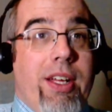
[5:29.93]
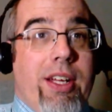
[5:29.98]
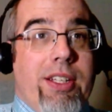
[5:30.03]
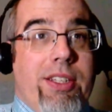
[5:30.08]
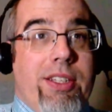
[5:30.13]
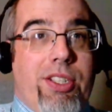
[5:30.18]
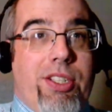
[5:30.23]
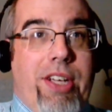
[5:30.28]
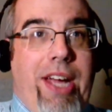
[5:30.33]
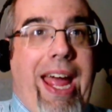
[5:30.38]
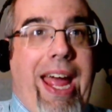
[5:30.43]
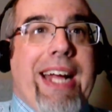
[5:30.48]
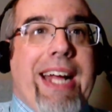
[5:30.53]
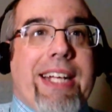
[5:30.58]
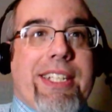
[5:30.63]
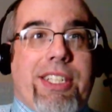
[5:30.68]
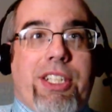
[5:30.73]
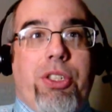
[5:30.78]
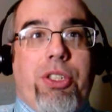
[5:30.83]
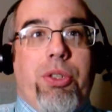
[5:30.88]
to
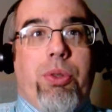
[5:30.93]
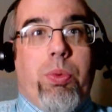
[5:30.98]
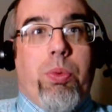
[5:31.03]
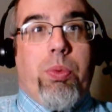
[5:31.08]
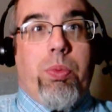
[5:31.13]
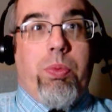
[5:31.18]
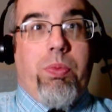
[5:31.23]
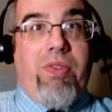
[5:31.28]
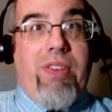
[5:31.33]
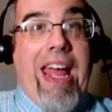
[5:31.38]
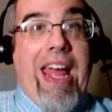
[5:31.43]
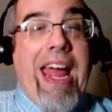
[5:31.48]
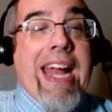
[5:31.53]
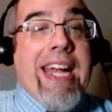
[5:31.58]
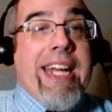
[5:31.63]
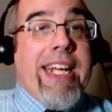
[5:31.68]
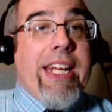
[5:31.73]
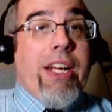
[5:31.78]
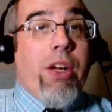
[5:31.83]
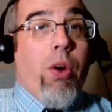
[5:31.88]
ask you
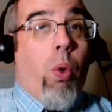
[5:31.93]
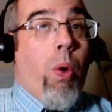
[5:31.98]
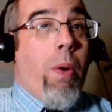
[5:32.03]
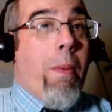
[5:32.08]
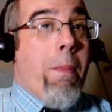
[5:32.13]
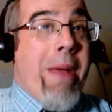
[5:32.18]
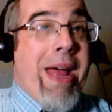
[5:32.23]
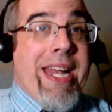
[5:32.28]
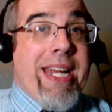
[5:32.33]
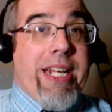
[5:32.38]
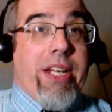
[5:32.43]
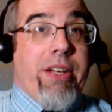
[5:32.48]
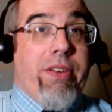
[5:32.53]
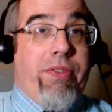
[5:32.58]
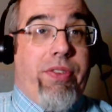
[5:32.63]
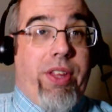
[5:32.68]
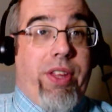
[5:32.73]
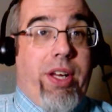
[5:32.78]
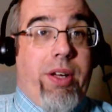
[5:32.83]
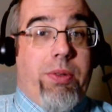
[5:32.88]
any or many
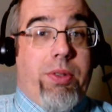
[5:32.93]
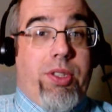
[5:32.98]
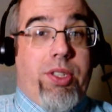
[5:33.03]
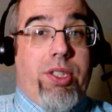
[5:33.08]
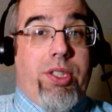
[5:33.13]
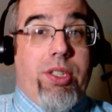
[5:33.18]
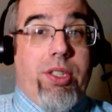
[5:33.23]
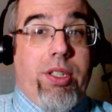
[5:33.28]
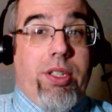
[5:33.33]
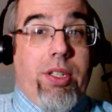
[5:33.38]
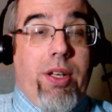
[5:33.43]
of those.